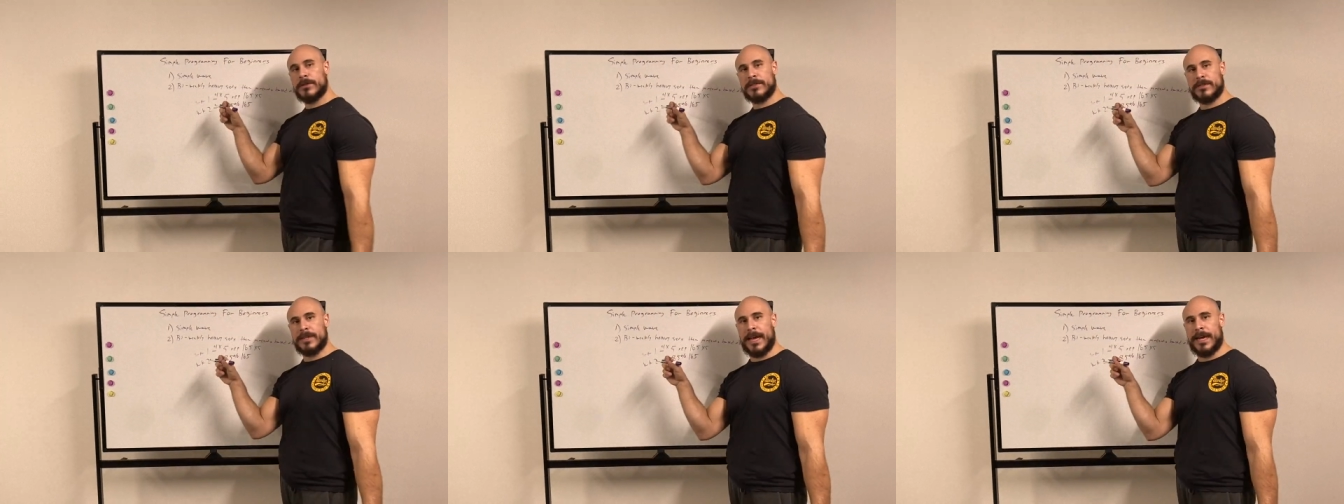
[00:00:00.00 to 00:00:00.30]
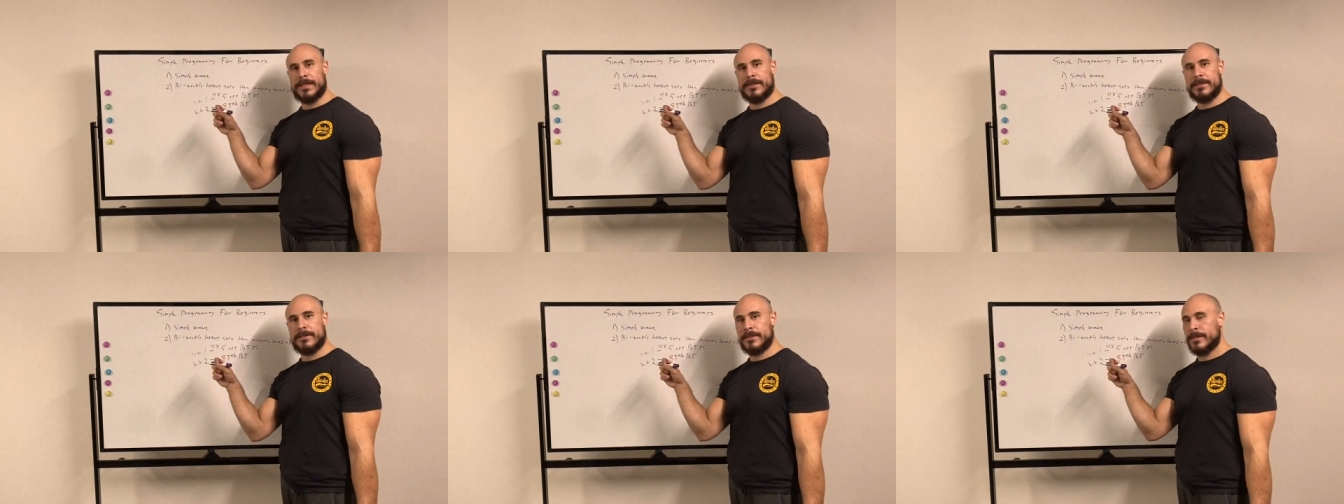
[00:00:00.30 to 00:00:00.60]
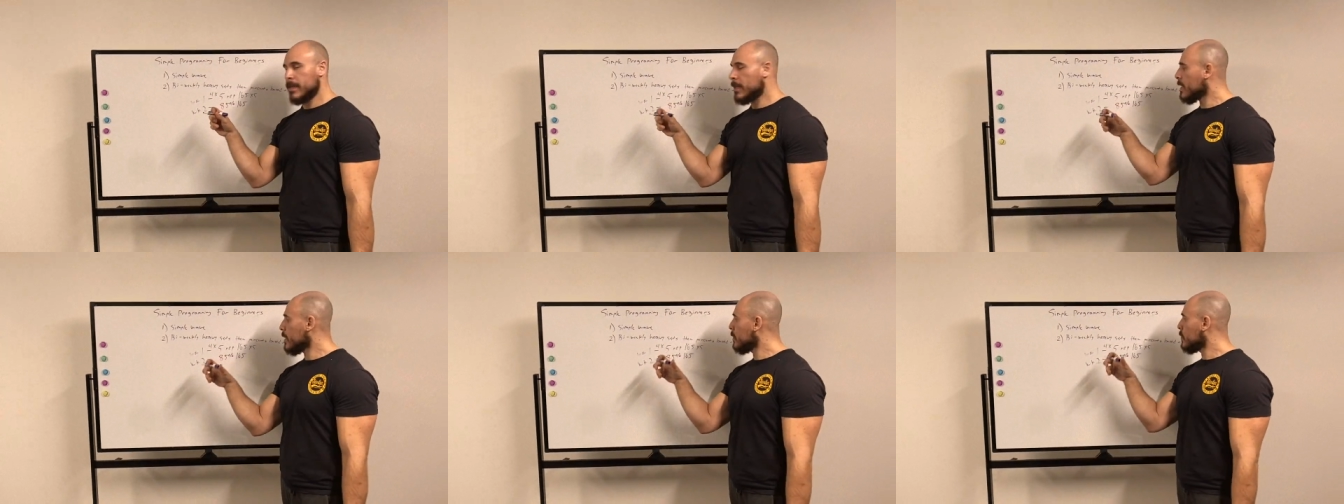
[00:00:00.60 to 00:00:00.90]

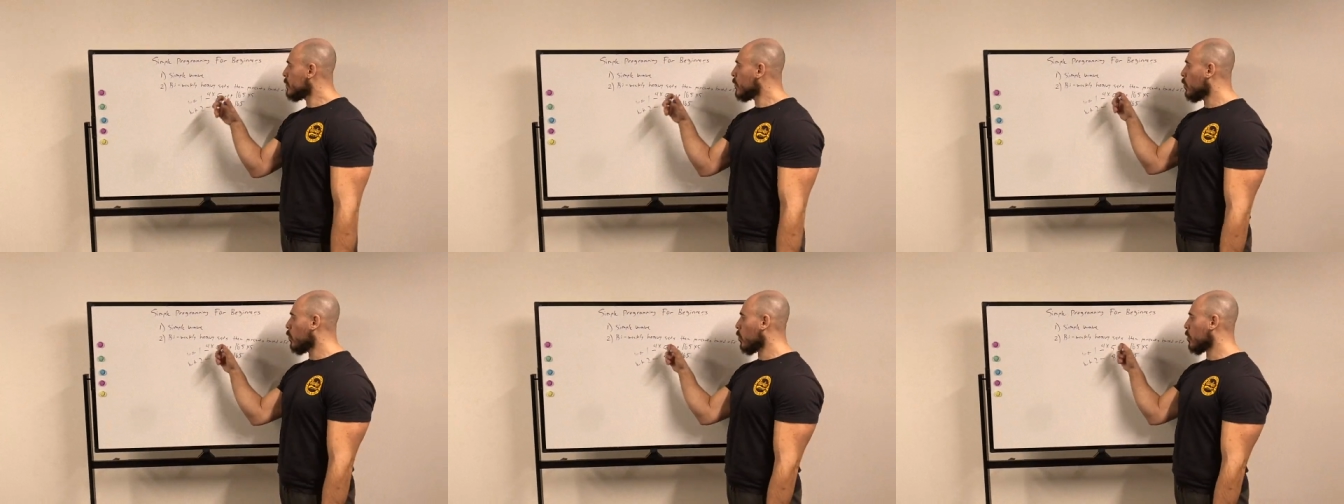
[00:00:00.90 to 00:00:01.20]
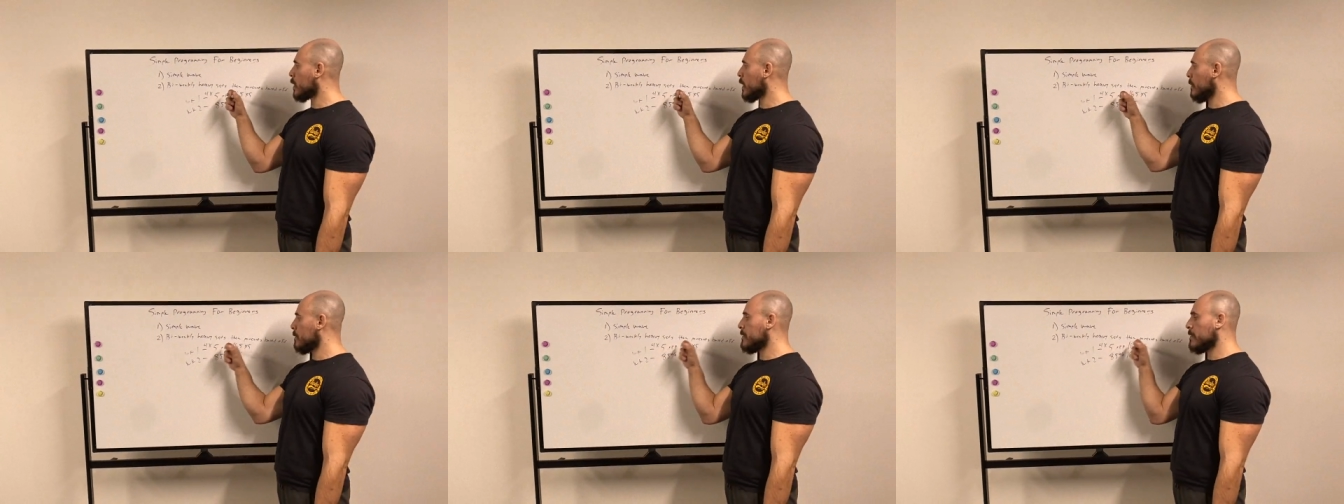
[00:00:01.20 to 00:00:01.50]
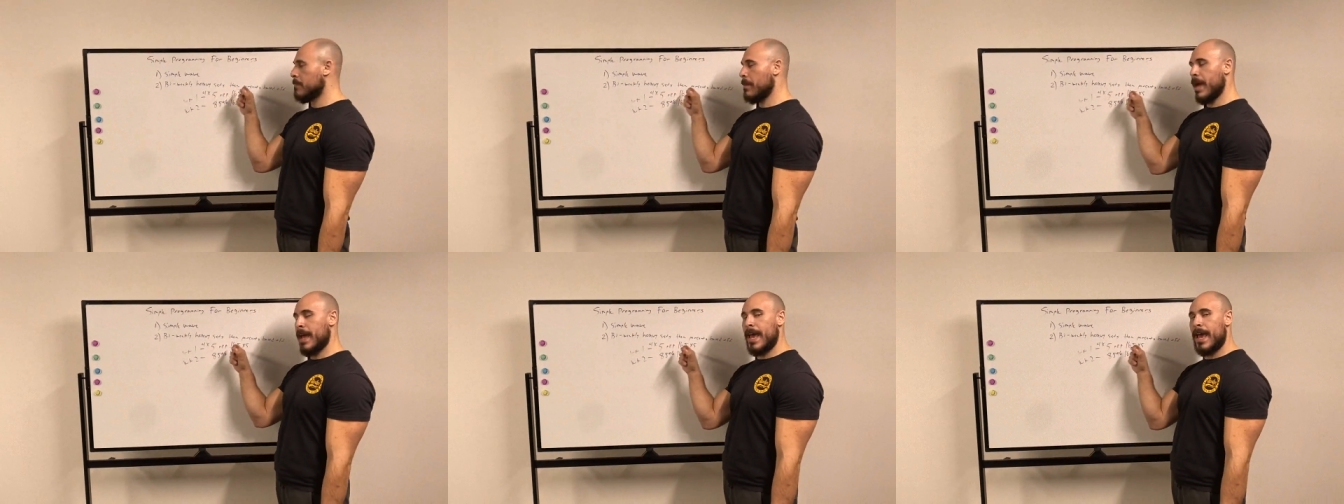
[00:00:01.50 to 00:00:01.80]
sets to work up to
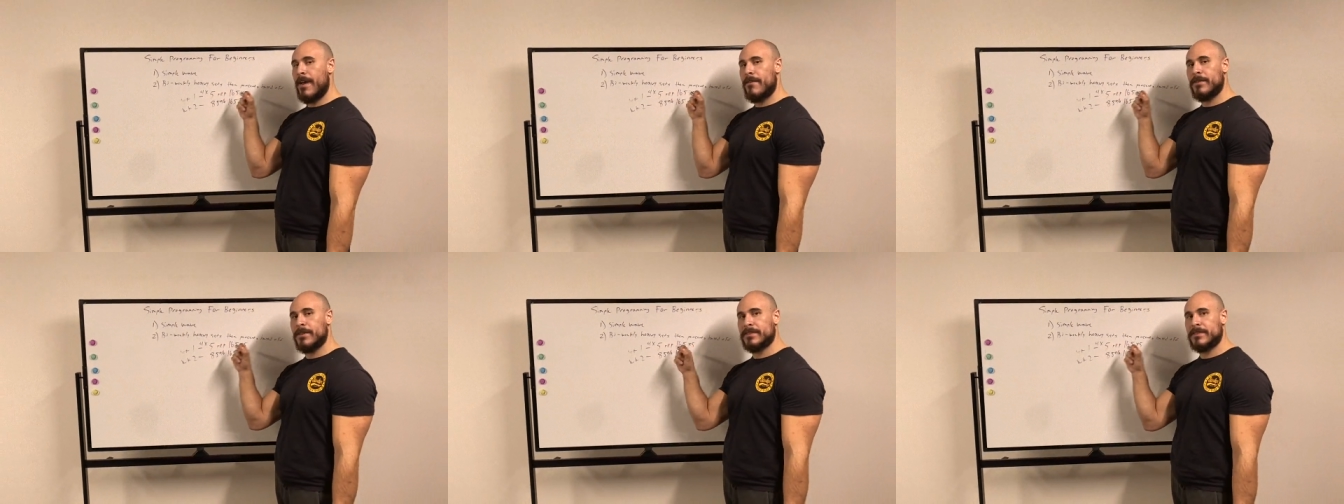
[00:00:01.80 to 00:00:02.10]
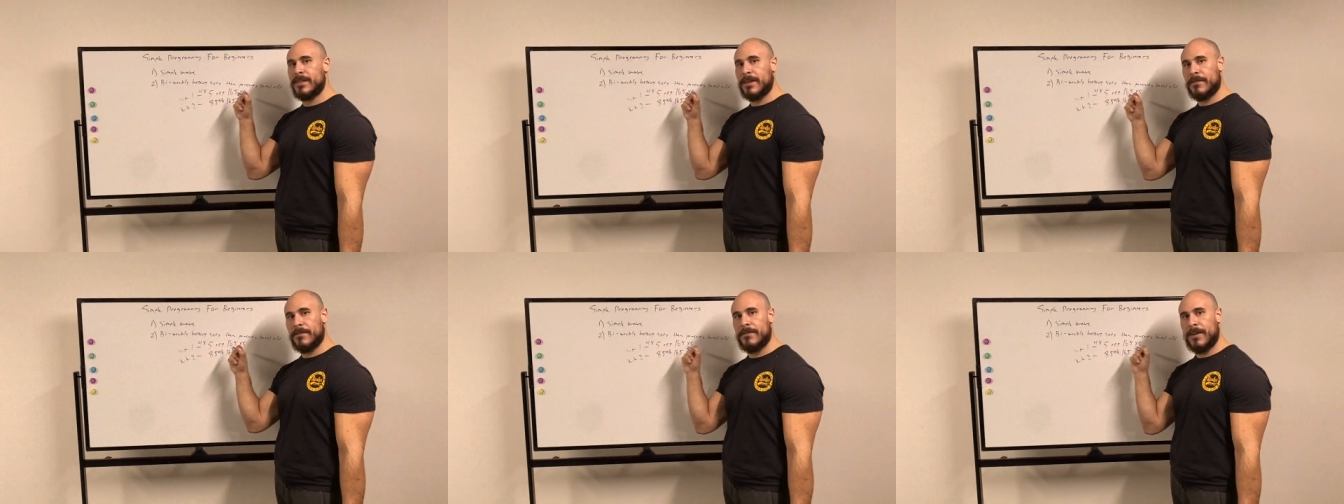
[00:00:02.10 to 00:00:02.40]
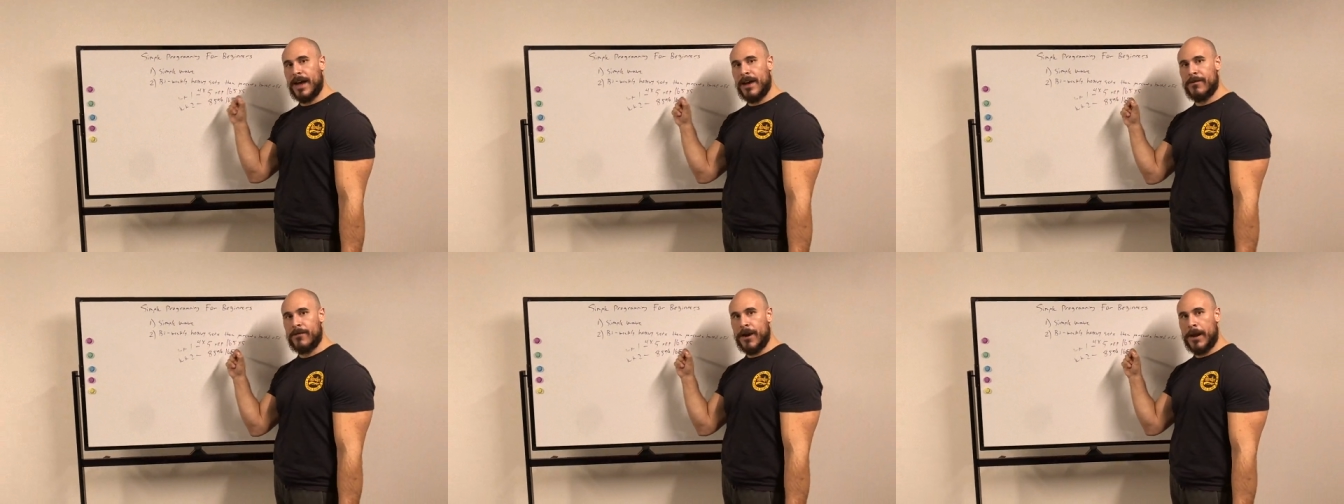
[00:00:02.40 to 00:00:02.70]
my heavy set of
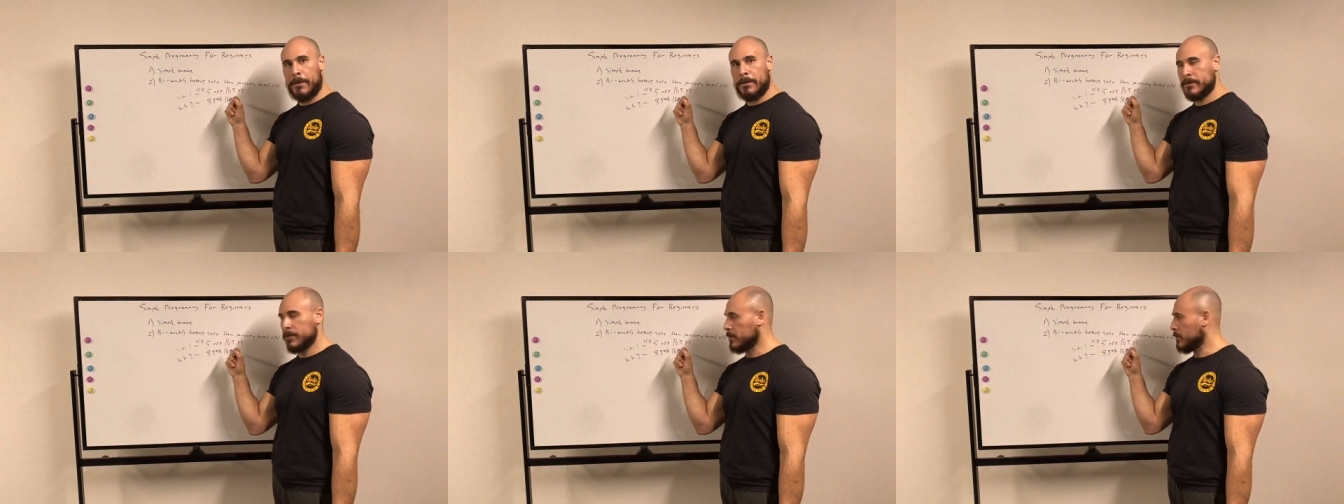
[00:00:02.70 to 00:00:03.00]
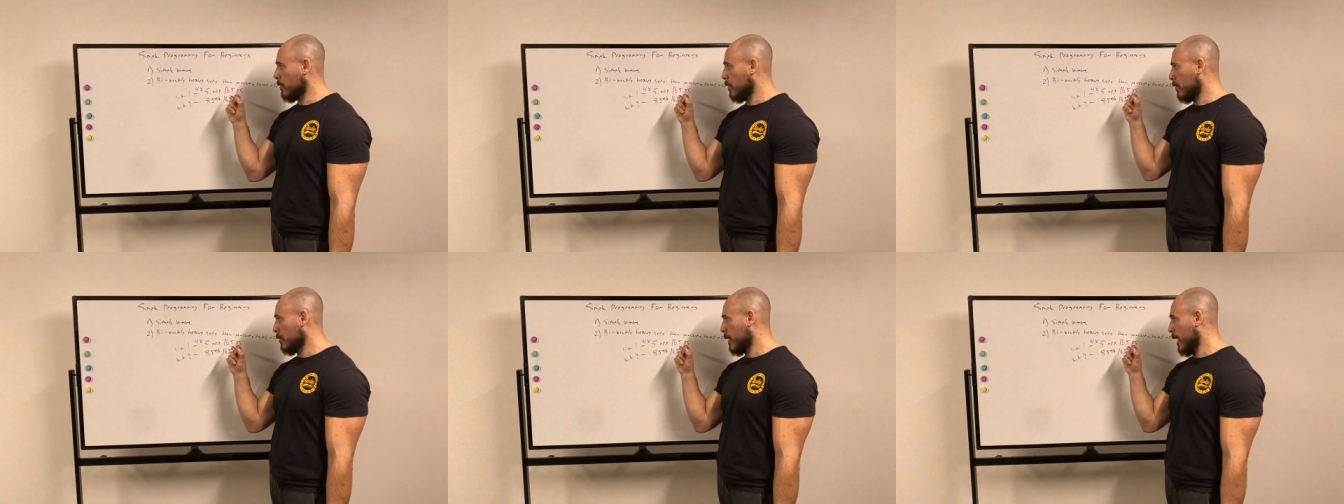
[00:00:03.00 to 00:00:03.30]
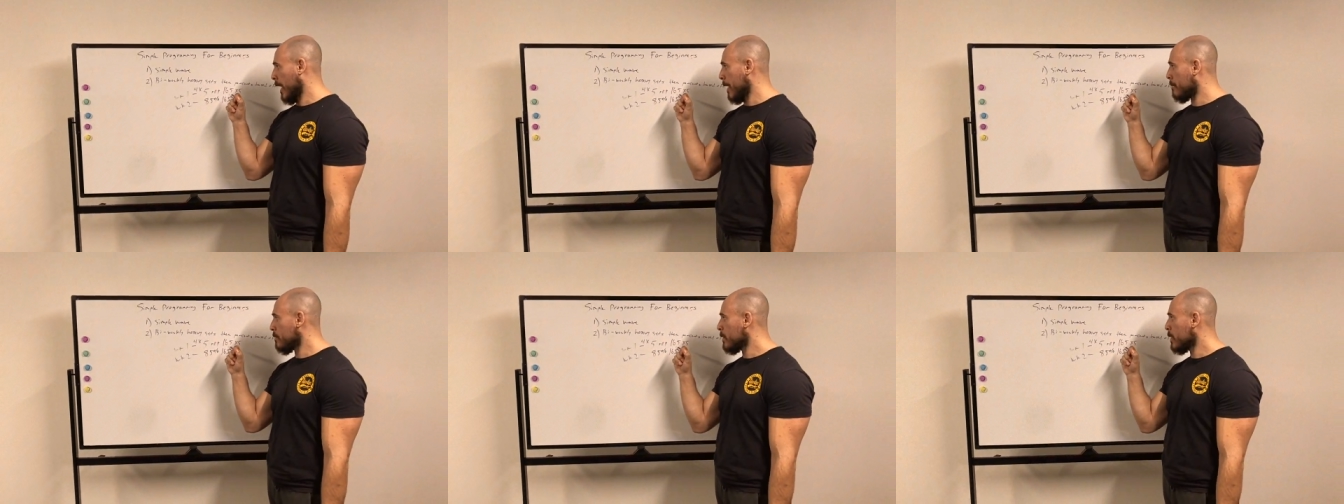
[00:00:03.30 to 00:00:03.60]
five reps,
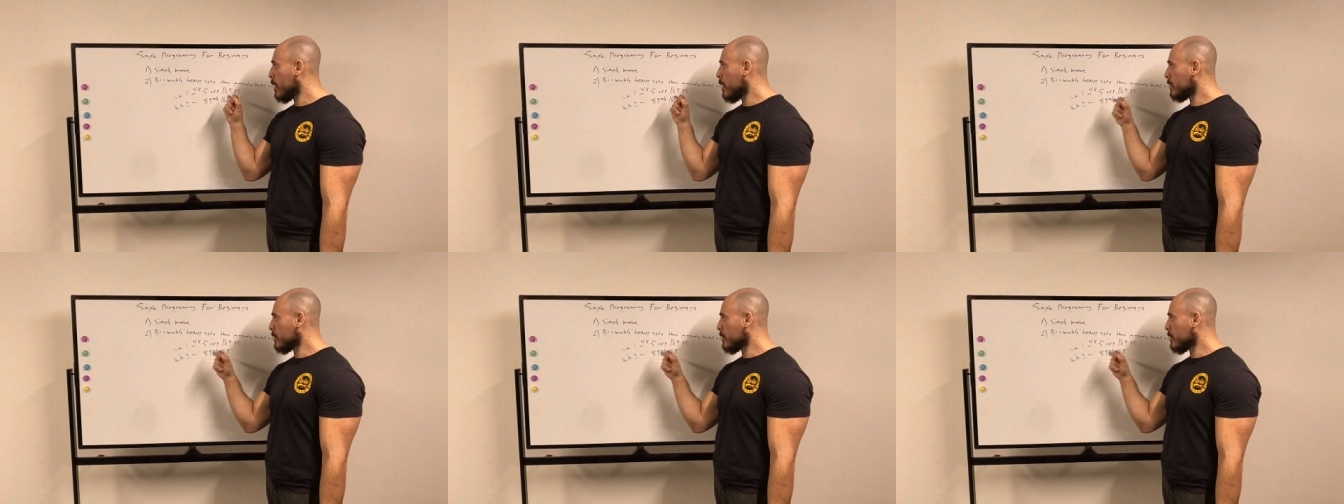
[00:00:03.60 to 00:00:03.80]
okay?